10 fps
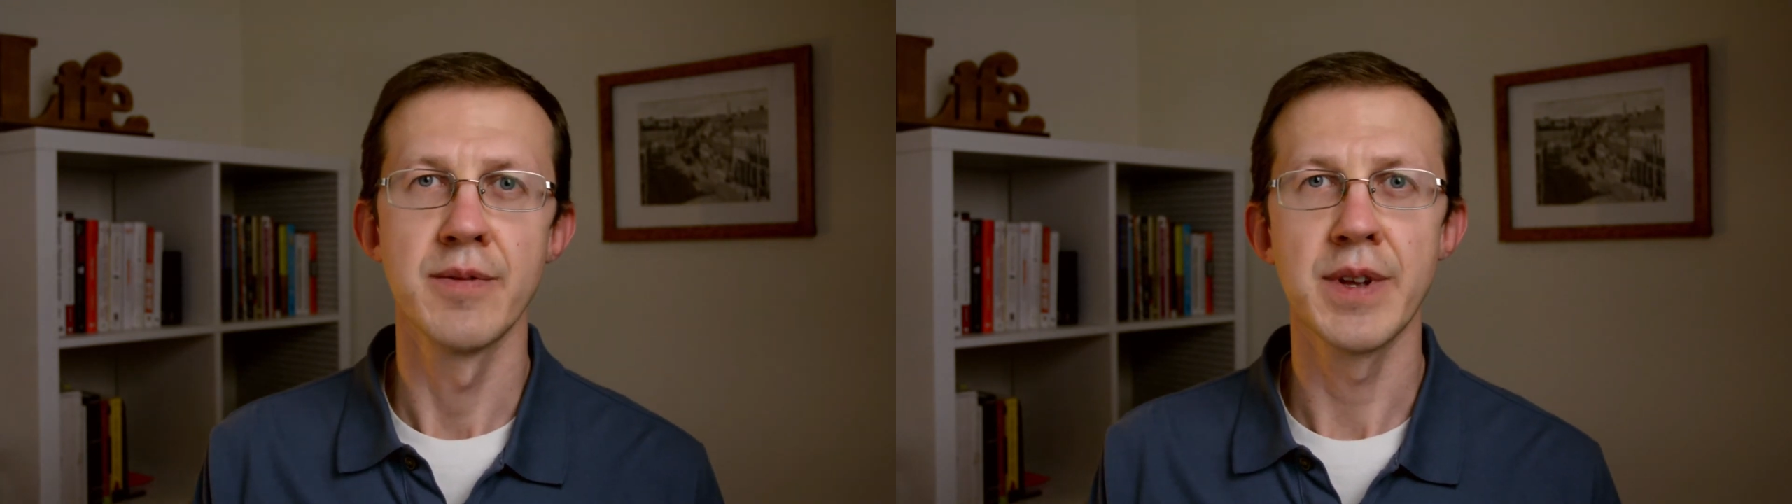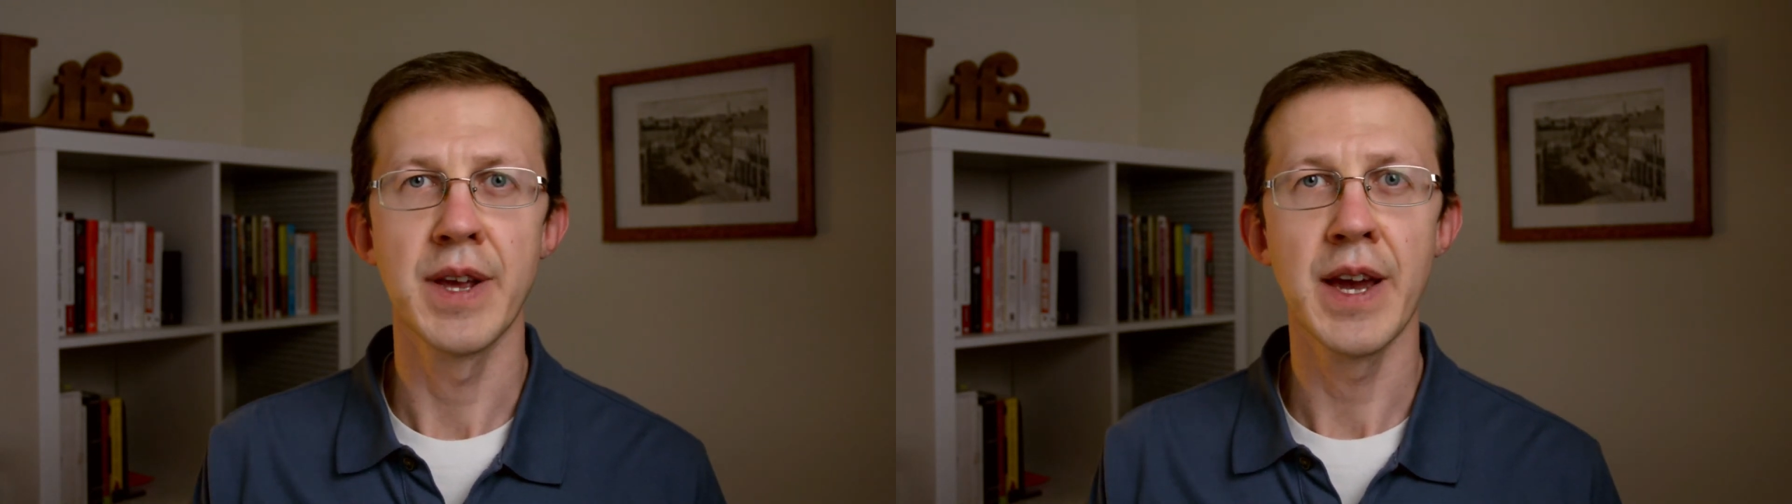
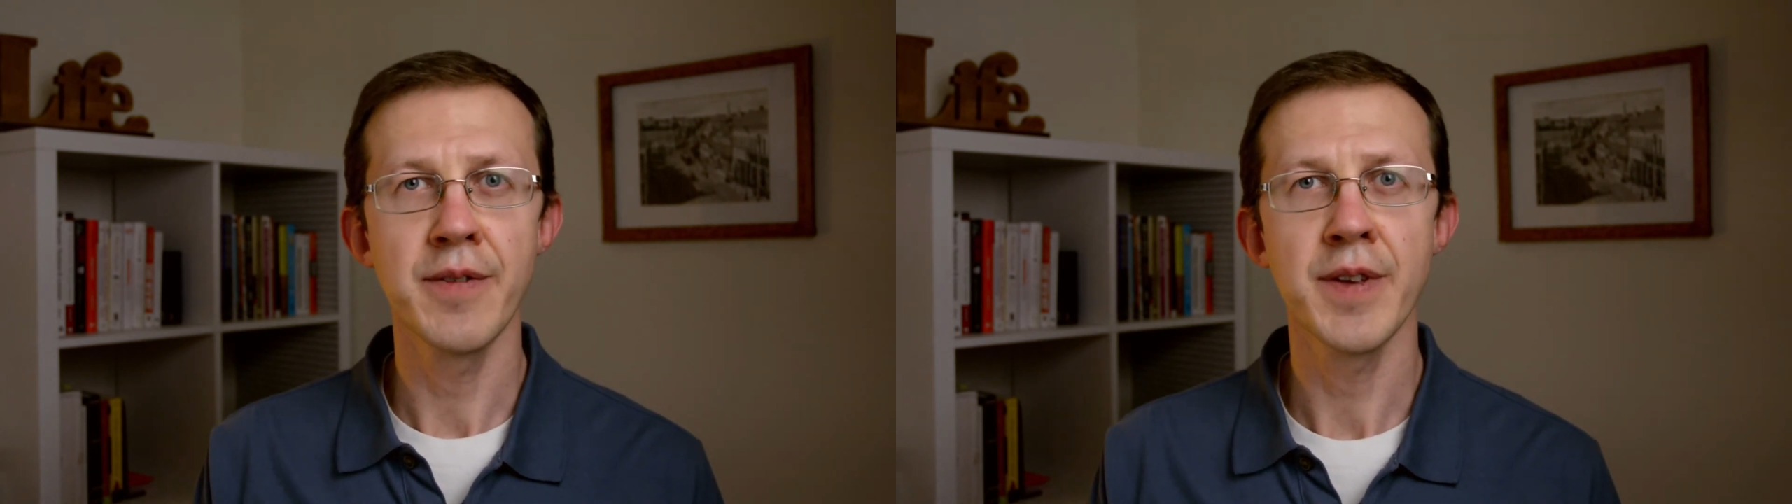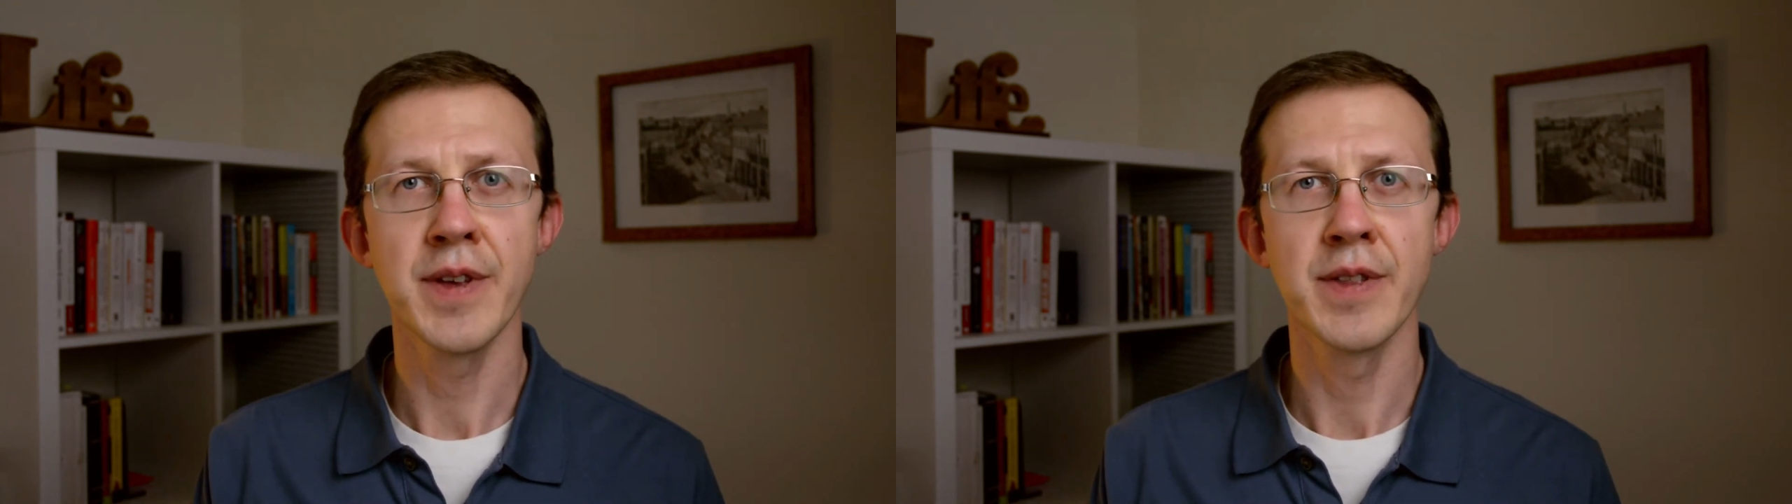
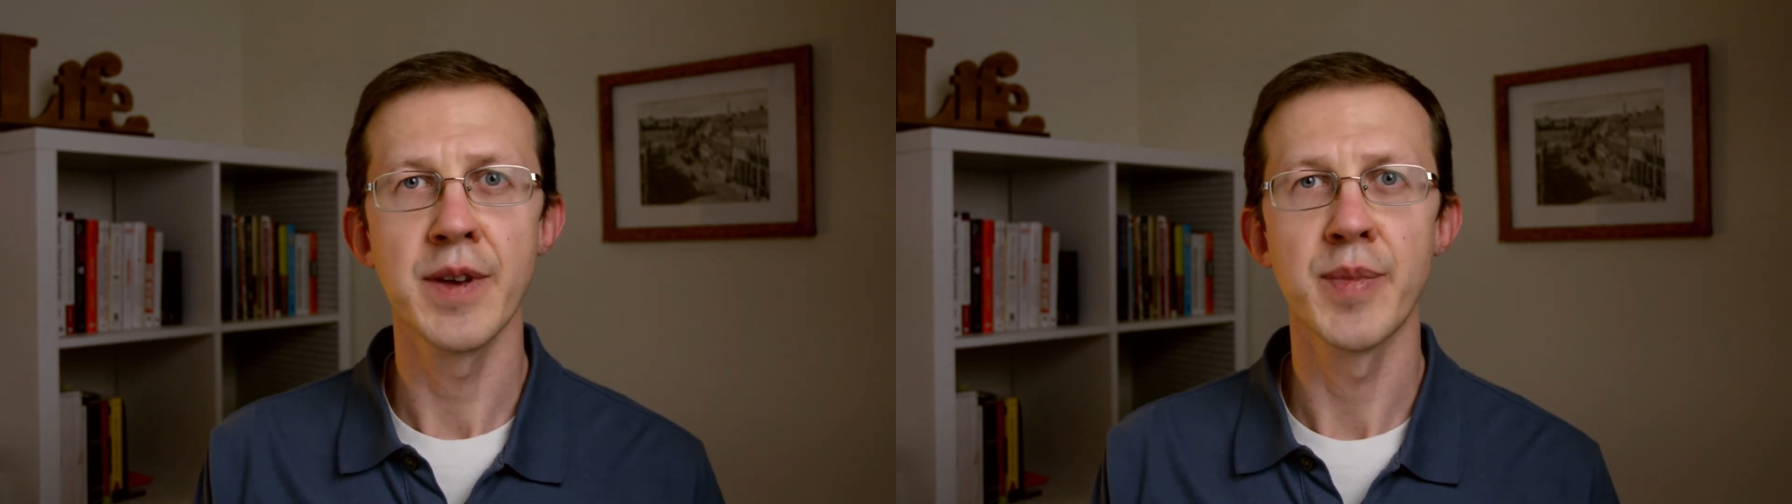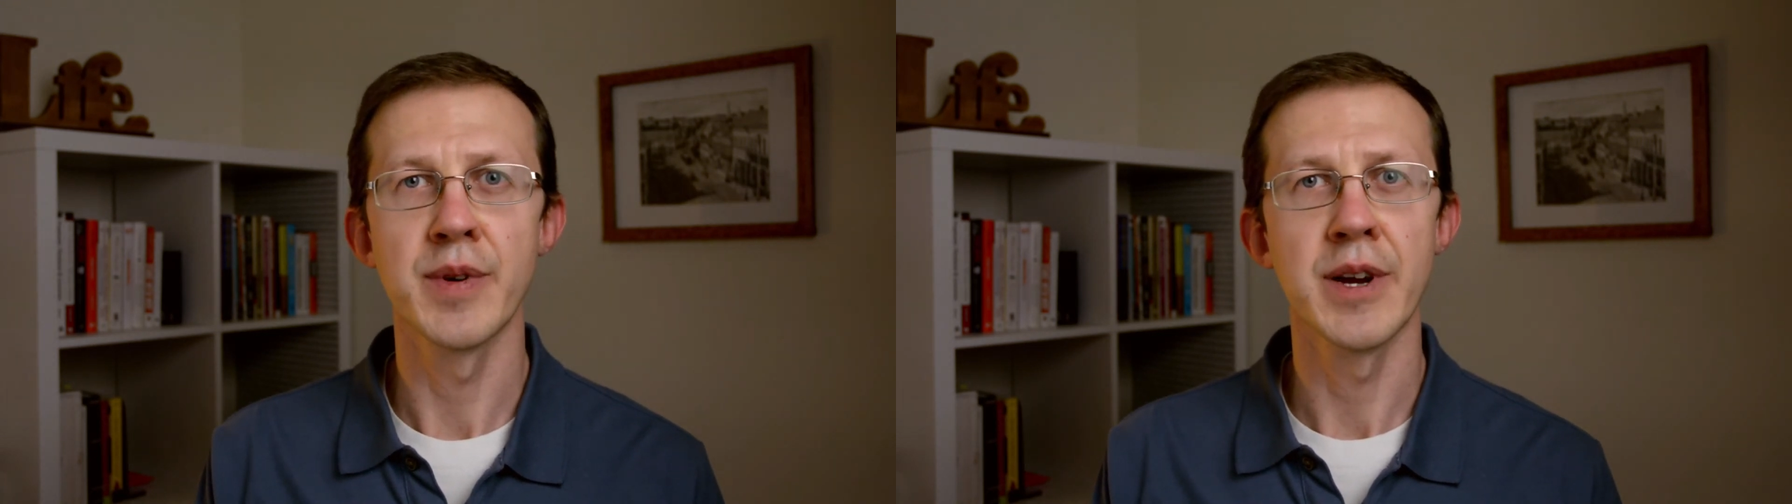everything they put
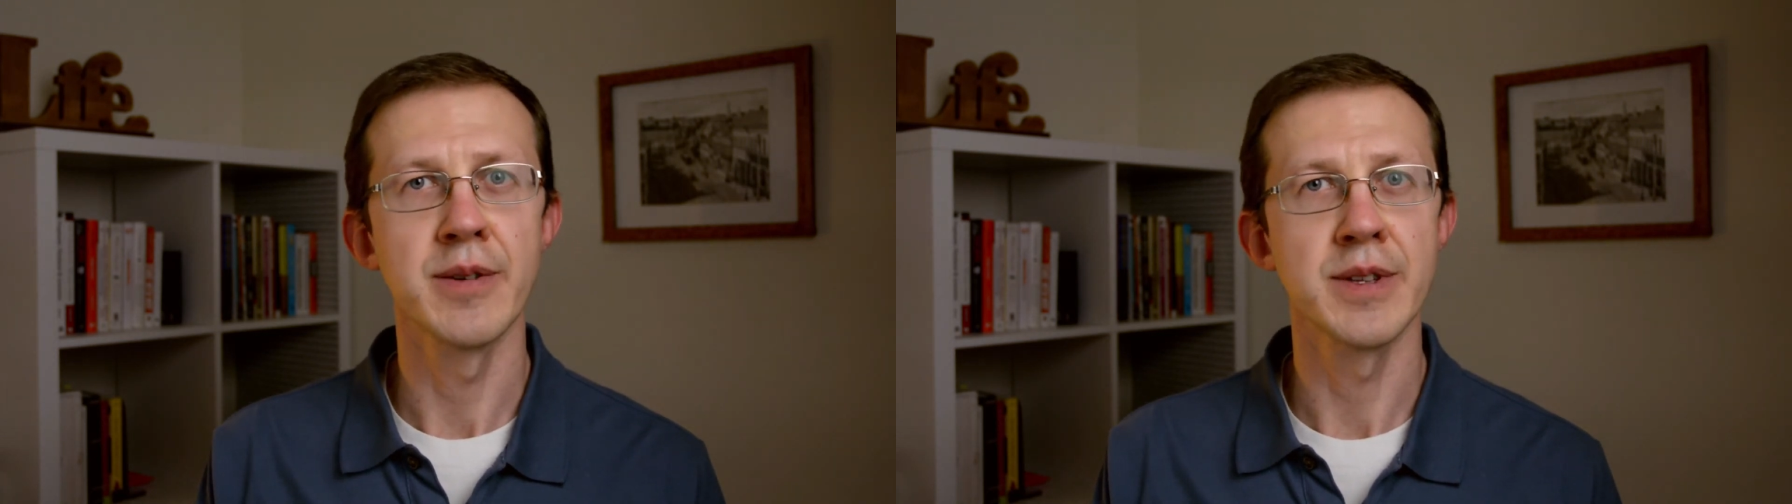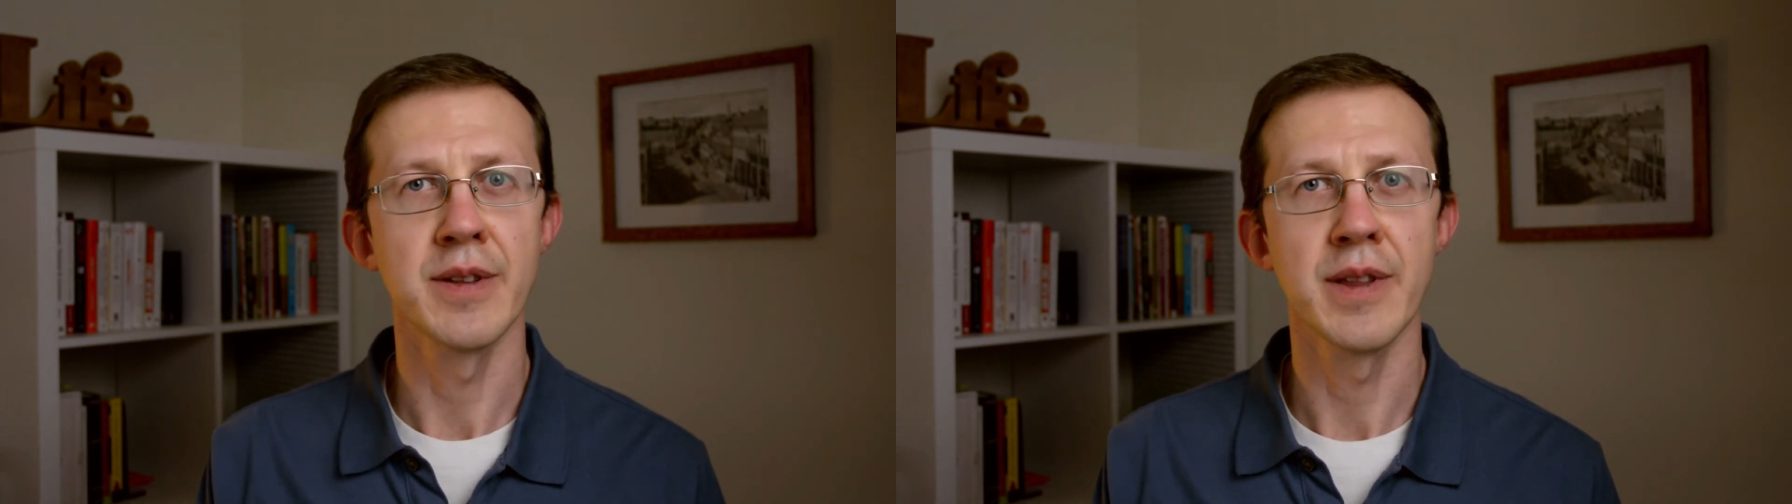out
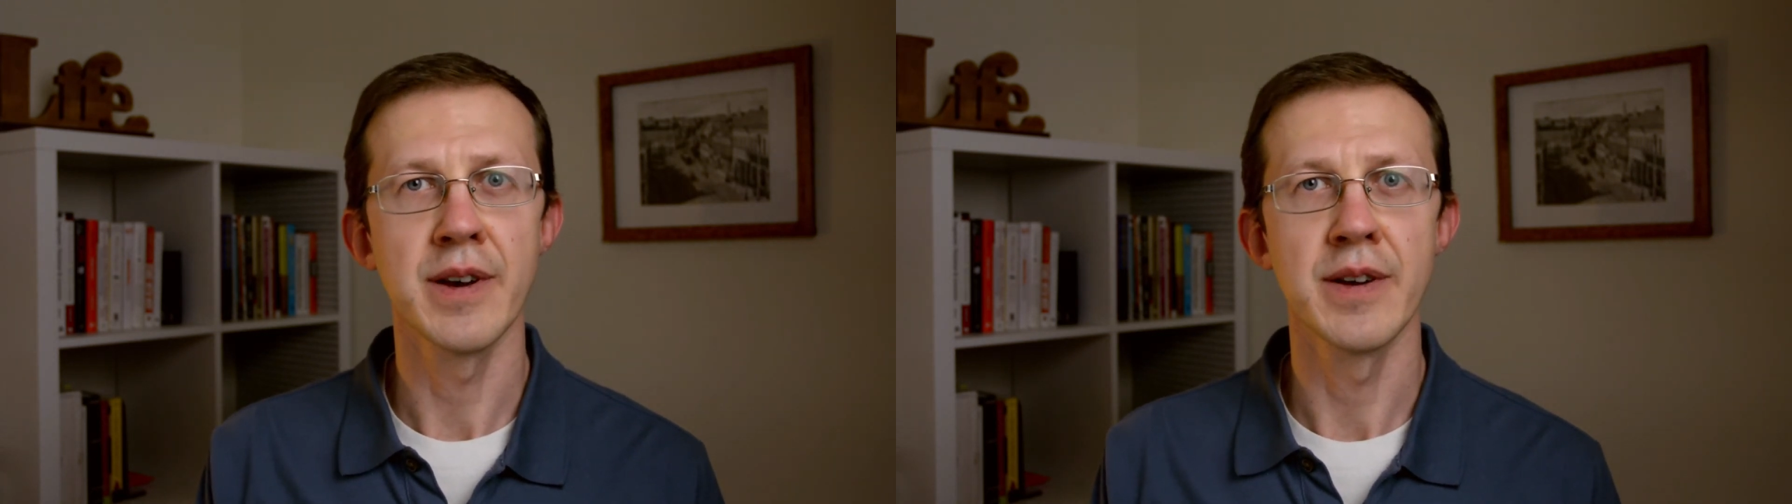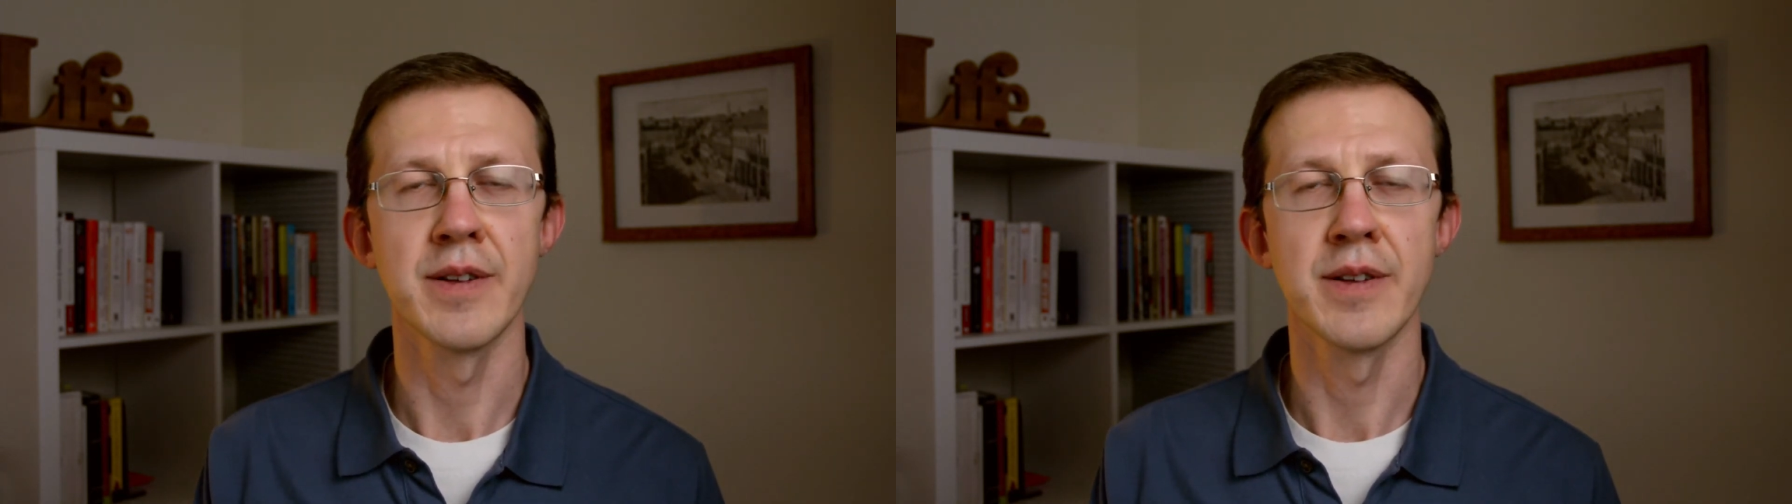online.